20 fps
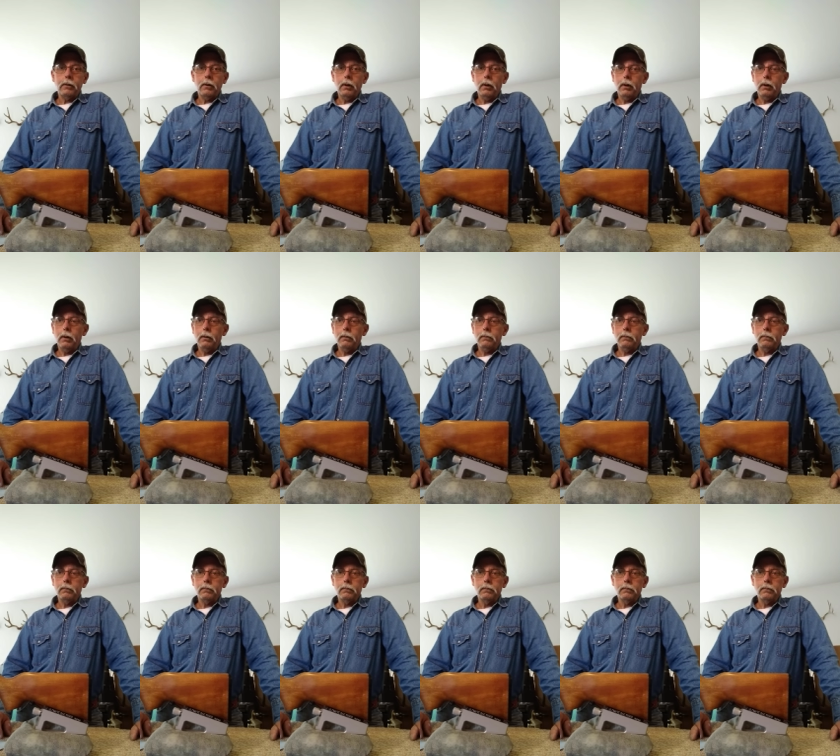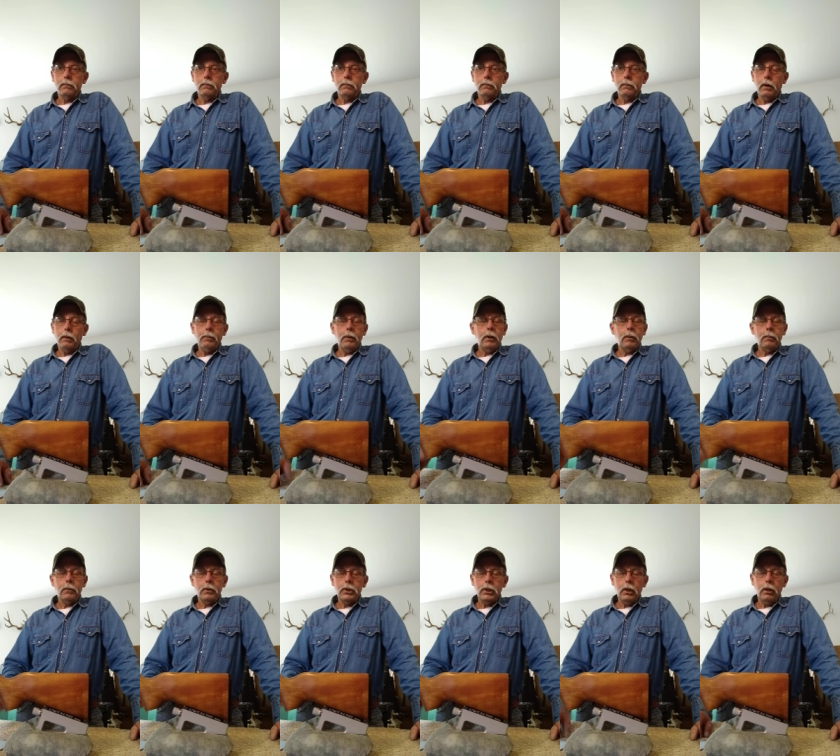Uh, I've been a
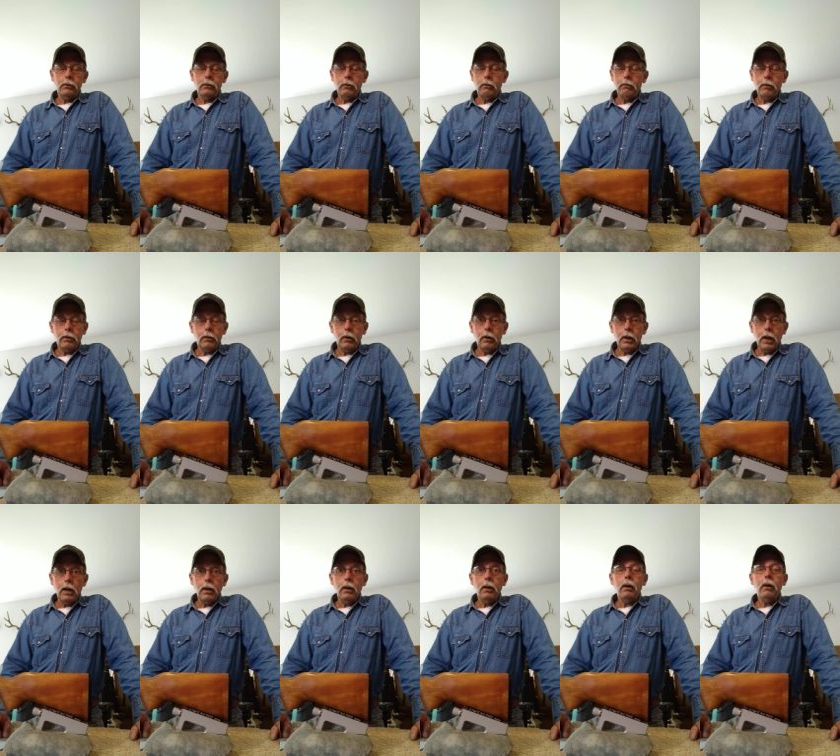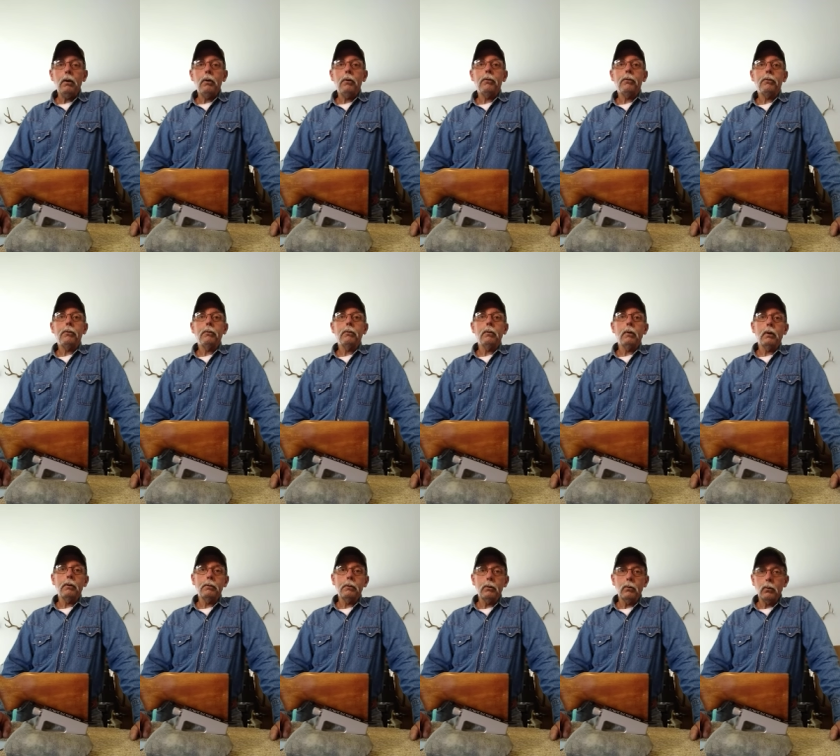machinist over 38 years.
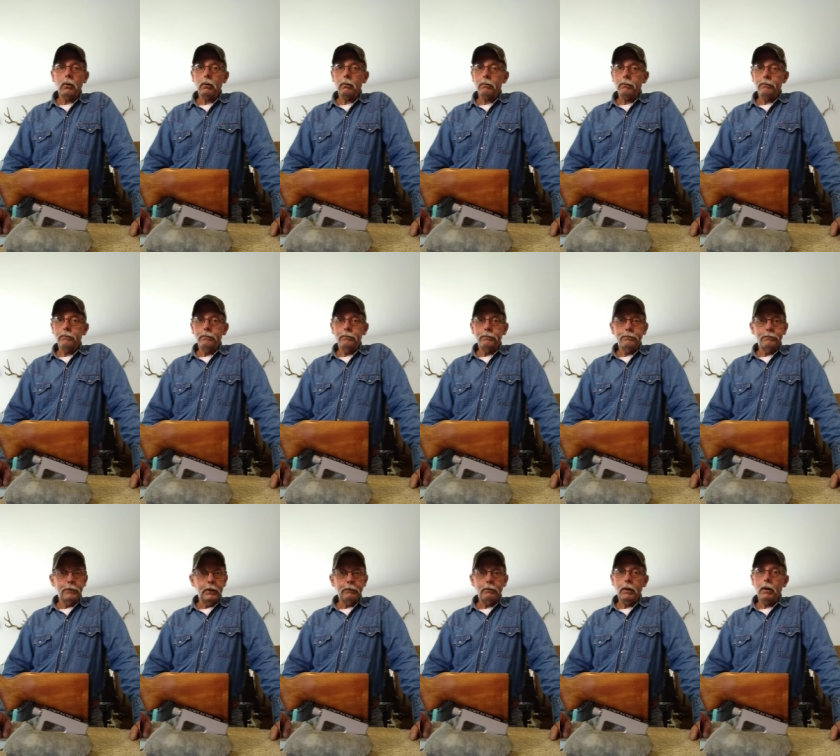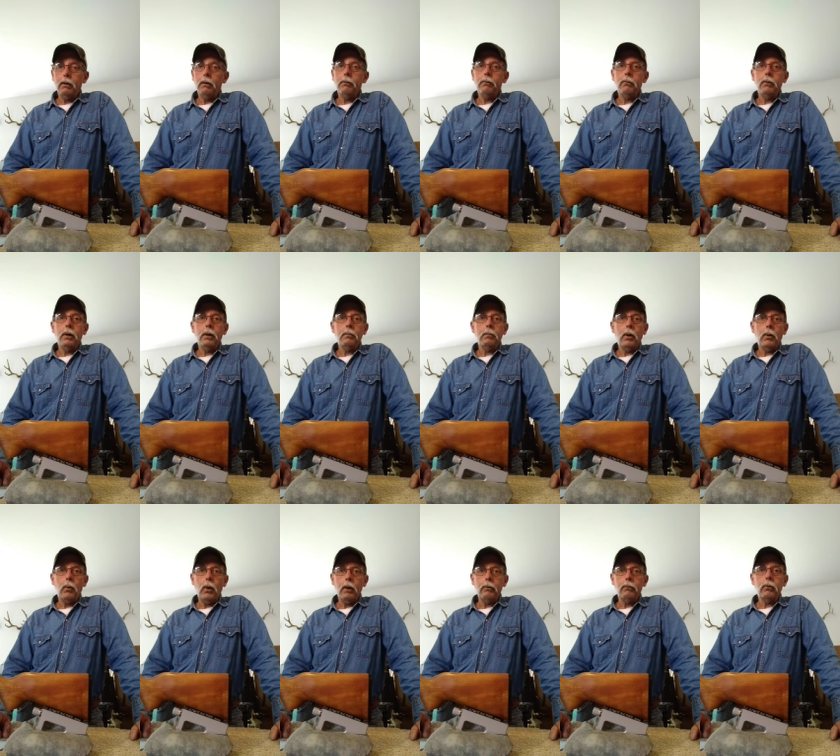I still work 50 hours a week. My
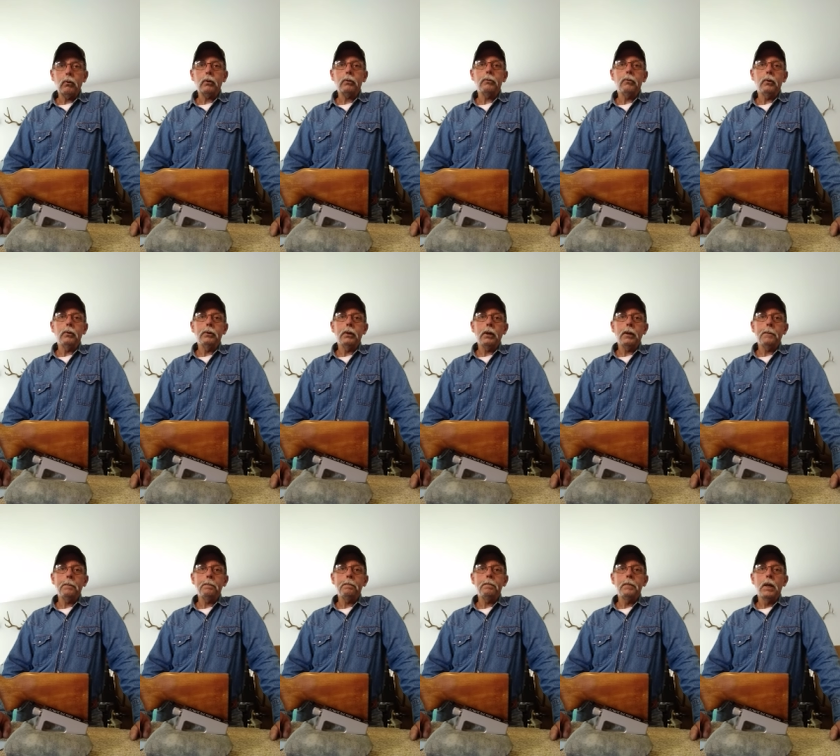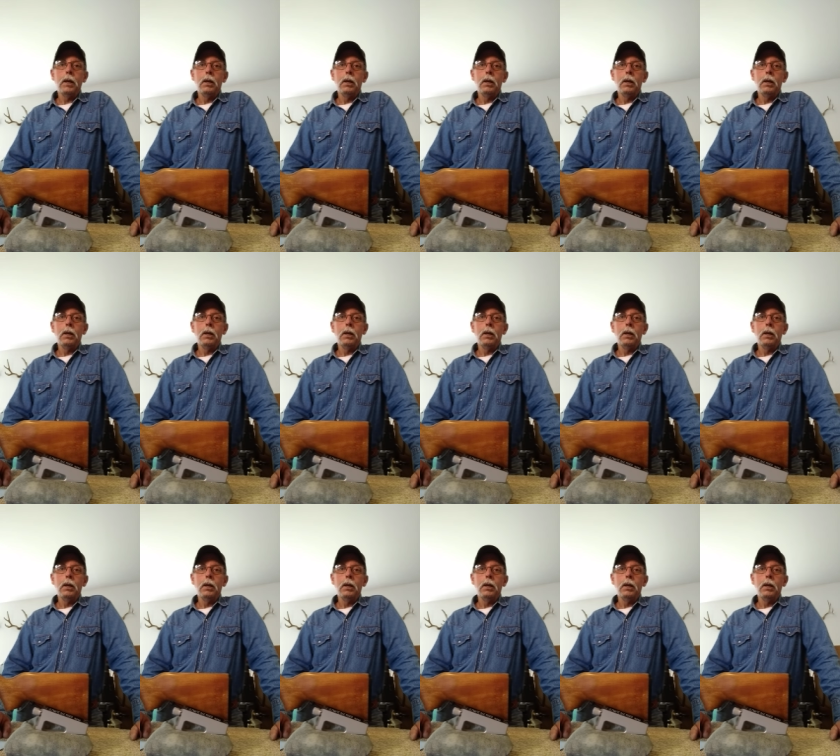wife works full time.